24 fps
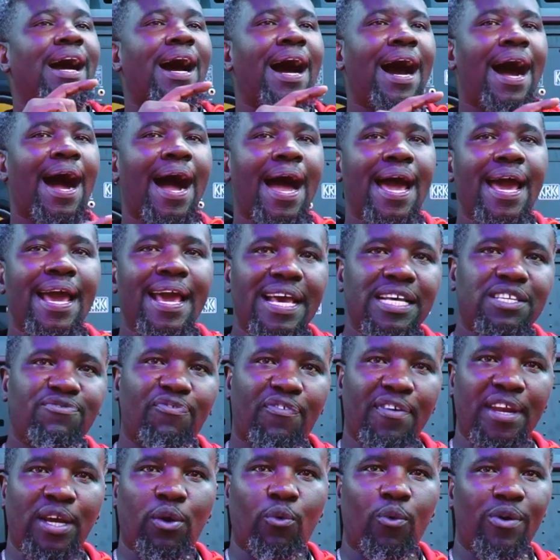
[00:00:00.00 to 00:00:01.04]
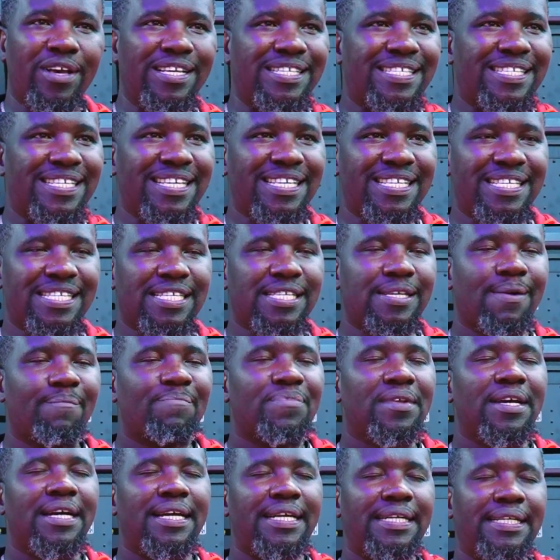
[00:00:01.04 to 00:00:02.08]
Highest frequencies
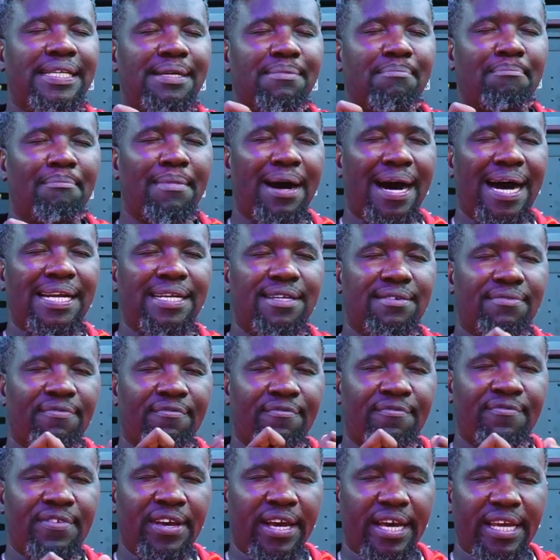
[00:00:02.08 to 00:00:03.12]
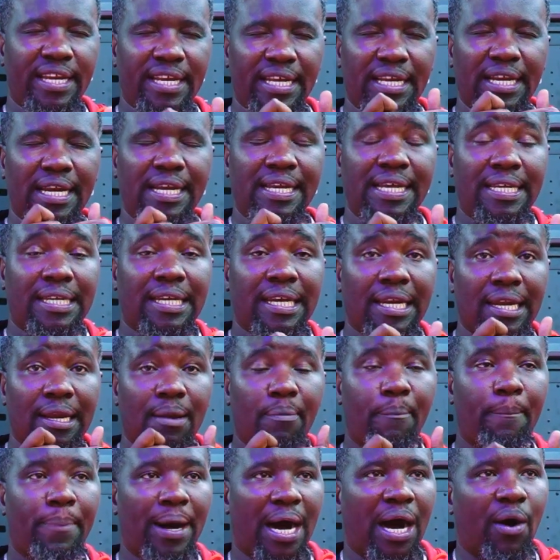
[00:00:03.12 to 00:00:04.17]
demand very little
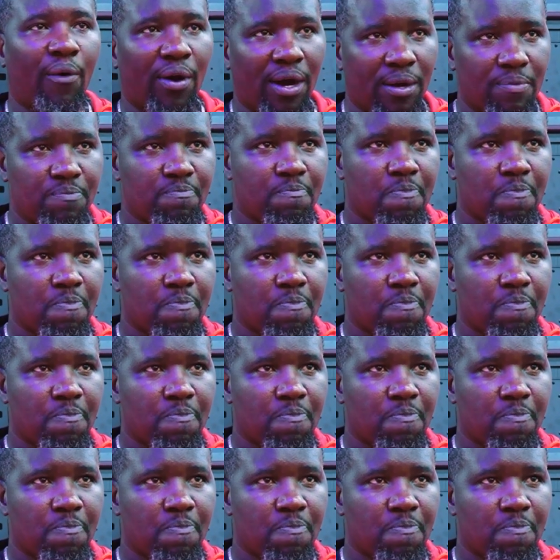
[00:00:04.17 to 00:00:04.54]
power.